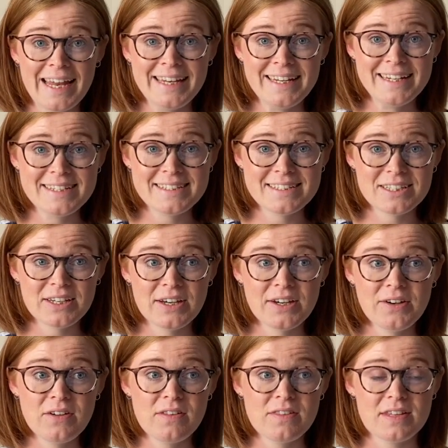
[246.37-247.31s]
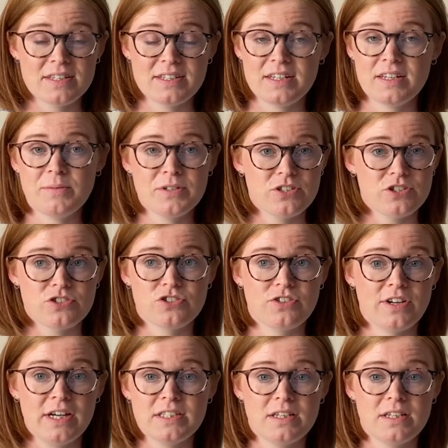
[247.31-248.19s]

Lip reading: years ago this year, which is crazy.